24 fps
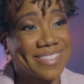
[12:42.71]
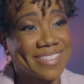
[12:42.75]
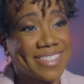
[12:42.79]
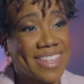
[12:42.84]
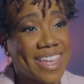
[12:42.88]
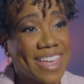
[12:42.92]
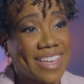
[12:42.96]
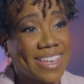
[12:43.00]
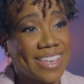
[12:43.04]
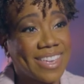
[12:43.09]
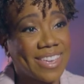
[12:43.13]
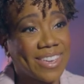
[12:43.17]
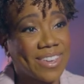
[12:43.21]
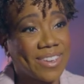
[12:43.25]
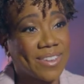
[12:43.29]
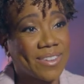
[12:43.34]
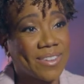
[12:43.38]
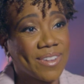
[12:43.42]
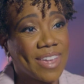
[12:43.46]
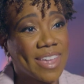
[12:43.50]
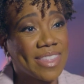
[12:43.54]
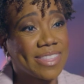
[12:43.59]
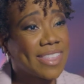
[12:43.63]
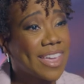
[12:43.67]
Thank you.
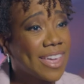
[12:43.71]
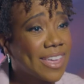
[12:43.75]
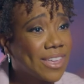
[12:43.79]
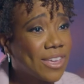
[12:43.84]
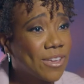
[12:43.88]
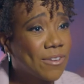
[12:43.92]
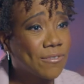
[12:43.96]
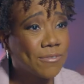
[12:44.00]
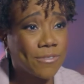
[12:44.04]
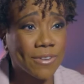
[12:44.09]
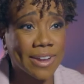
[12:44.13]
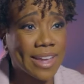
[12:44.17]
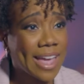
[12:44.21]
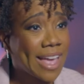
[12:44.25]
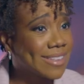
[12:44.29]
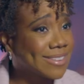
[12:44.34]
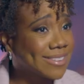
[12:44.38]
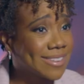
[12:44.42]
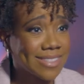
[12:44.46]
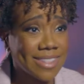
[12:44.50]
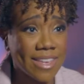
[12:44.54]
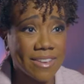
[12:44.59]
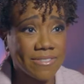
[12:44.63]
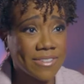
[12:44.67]
And thank you for
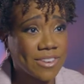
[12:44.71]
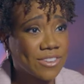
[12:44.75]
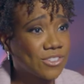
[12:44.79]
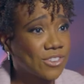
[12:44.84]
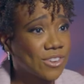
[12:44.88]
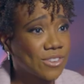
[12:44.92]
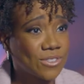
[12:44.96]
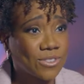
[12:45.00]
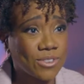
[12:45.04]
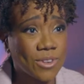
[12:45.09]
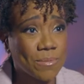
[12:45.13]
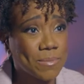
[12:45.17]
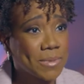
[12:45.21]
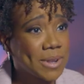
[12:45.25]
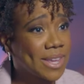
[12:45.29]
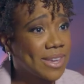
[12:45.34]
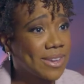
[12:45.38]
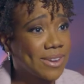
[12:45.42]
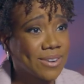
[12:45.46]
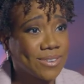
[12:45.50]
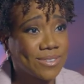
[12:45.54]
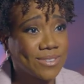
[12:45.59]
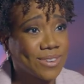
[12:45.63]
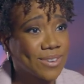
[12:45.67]
casting that vision so many
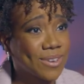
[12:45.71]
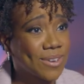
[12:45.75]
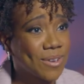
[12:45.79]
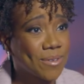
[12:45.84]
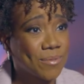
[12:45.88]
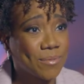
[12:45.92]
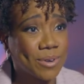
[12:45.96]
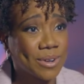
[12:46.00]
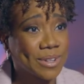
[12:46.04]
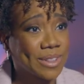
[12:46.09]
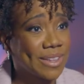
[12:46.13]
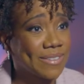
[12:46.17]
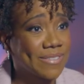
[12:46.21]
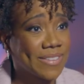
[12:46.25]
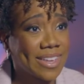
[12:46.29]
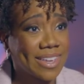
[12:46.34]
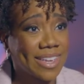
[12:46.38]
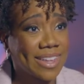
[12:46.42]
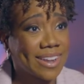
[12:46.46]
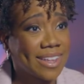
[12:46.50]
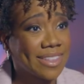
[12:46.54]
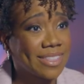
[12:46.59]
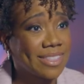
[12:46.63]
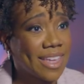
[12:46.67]
years ago, and we're living
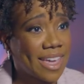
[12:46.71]
in it.